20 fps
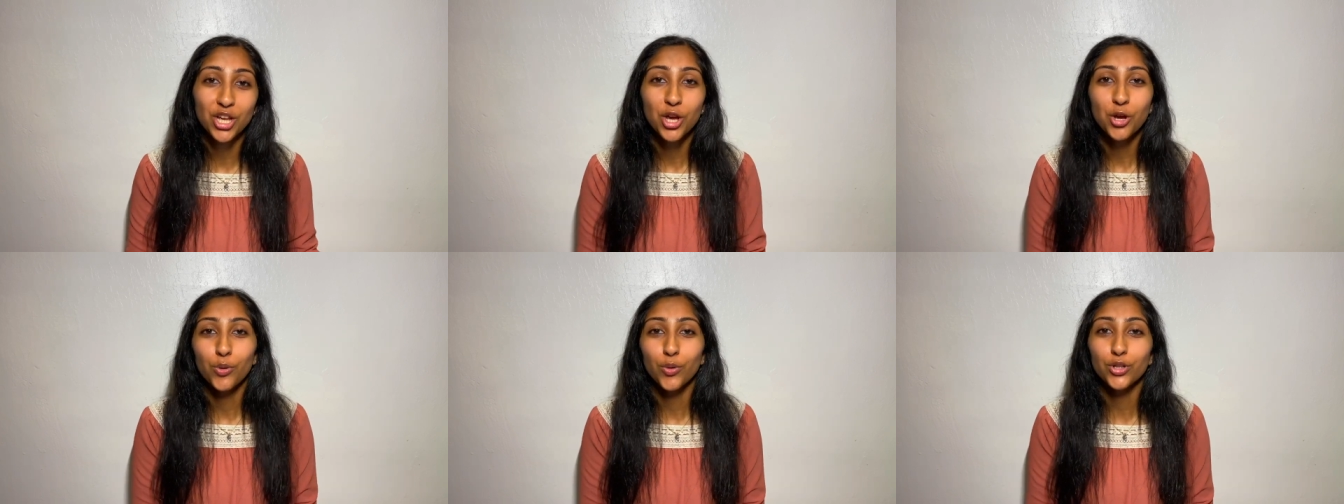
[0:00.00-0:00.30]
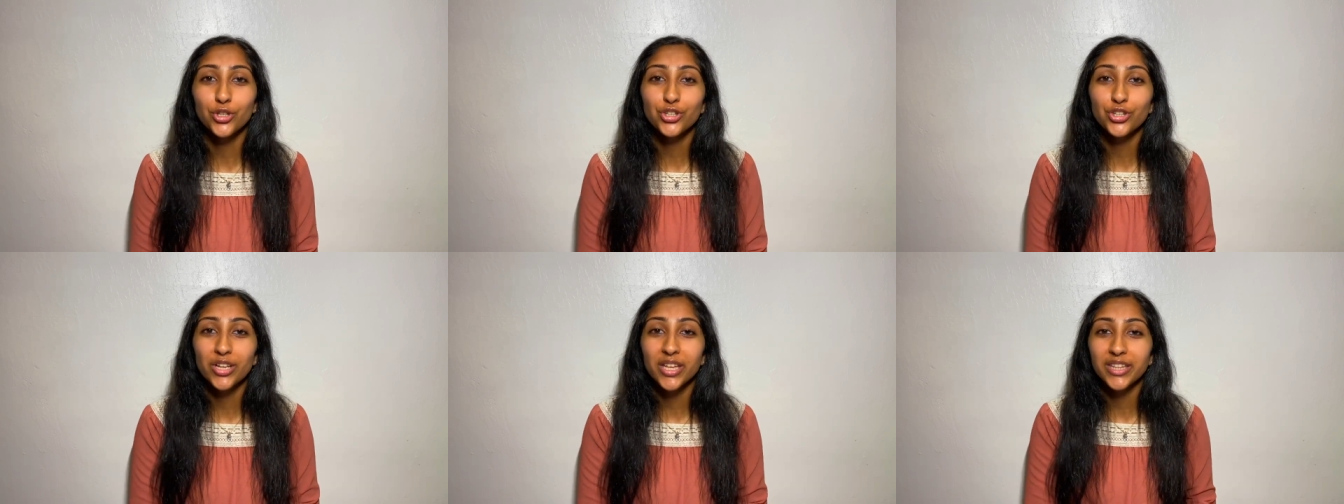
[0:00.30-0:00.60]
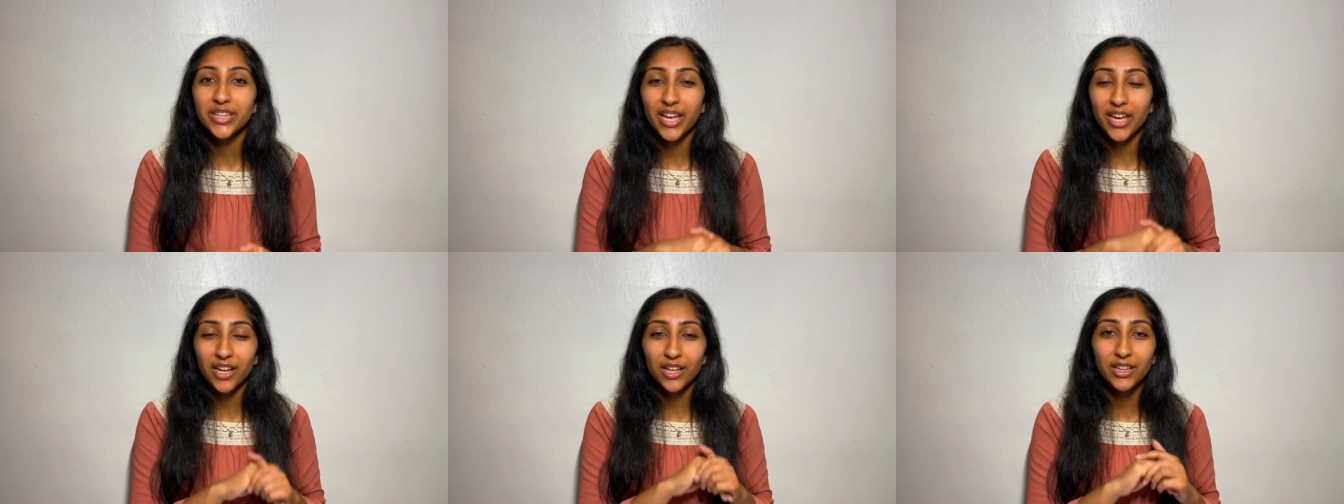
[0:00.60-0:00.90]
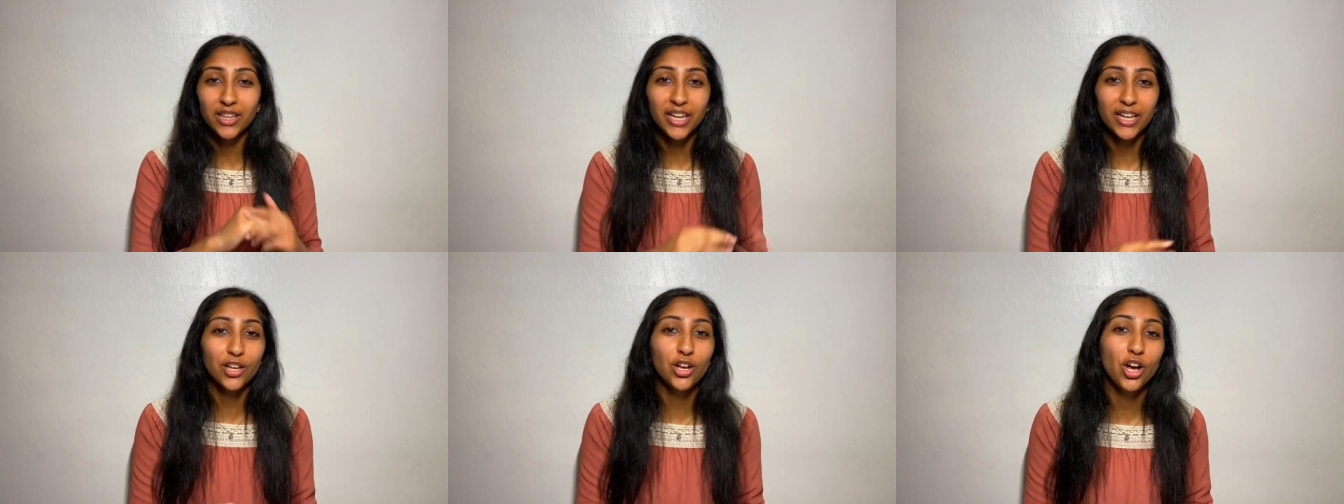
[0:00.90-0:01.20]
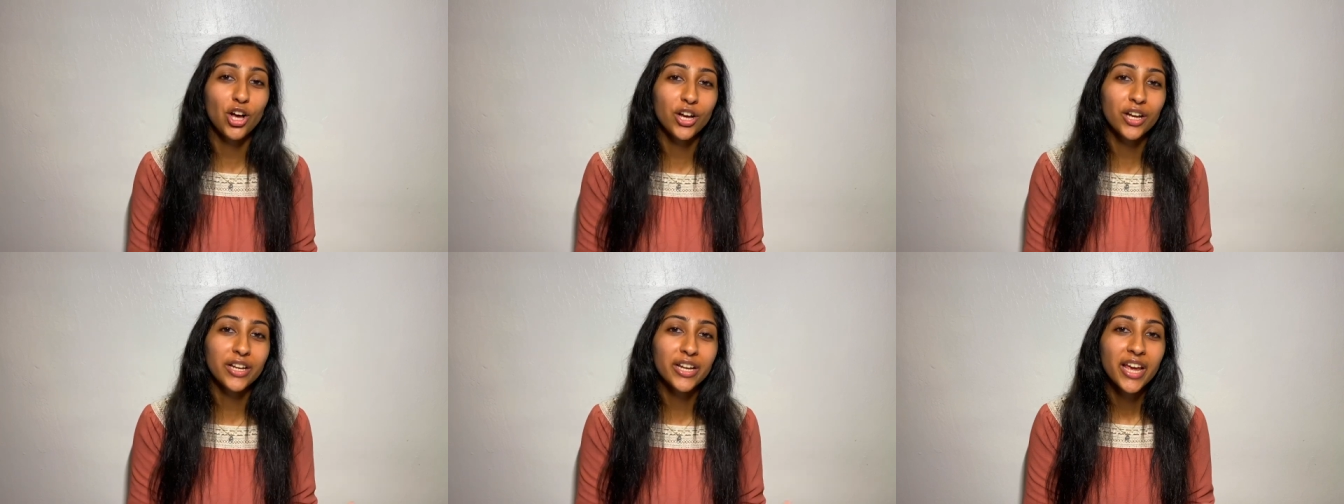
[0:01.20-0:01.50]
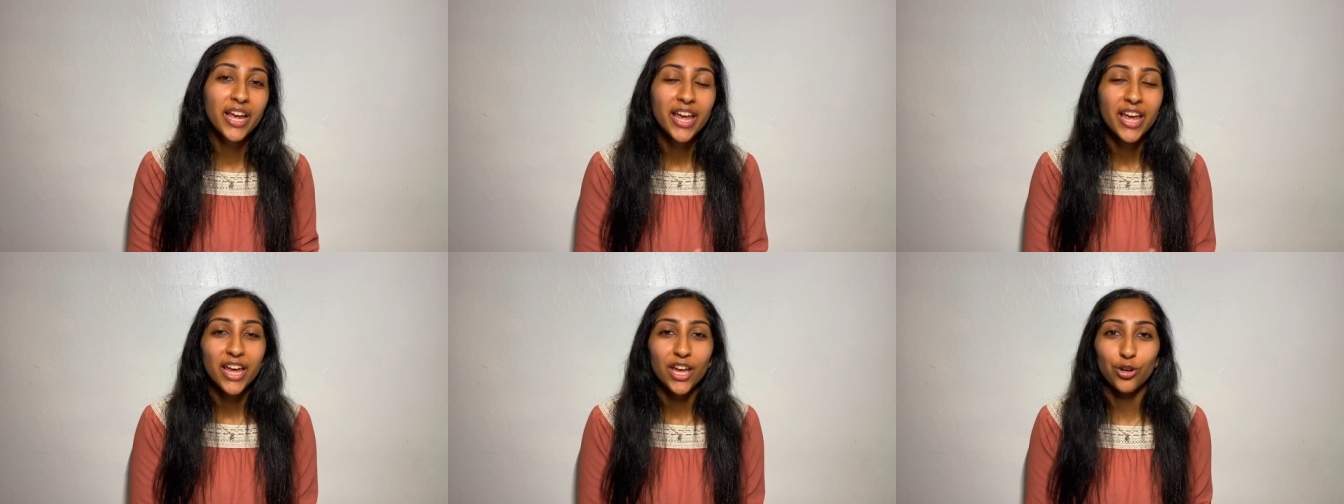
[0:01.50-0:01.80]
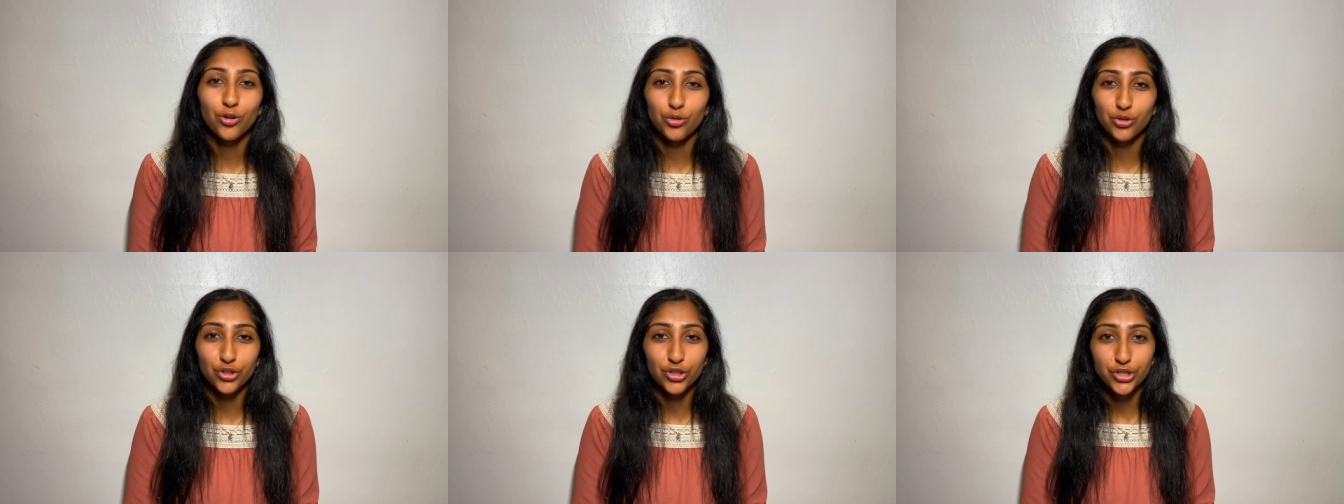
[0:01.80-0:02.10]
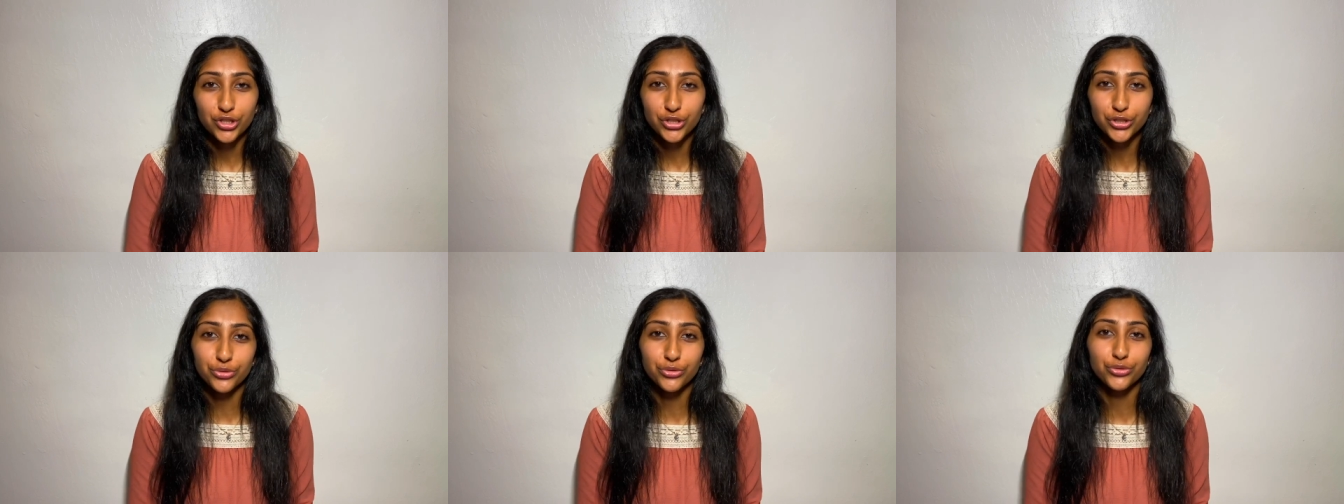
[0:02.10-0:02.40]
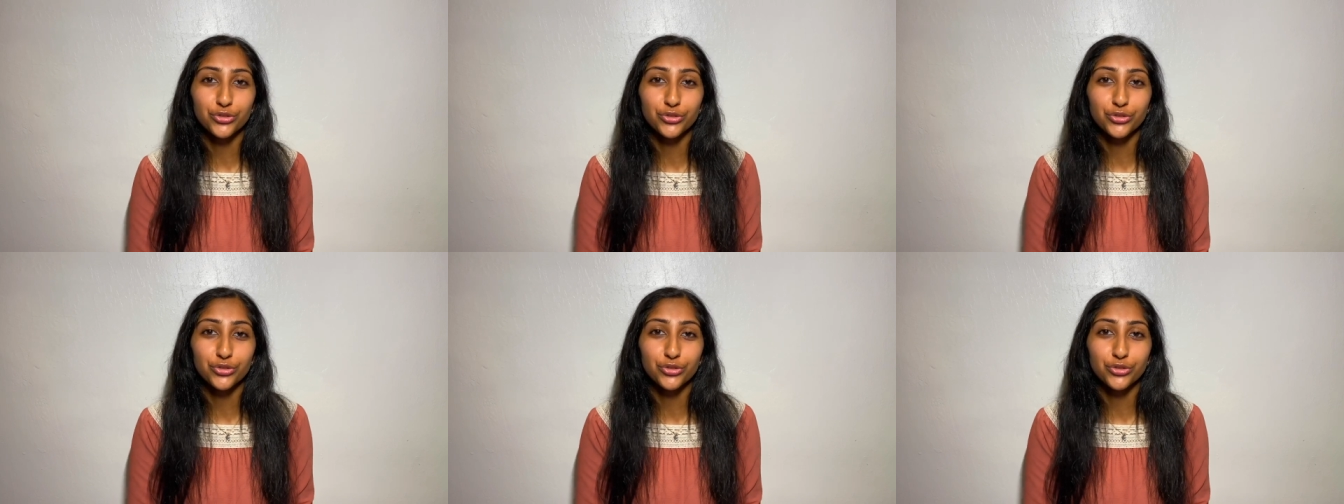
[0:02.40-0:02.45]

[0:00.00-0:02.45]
which you can then click on in order to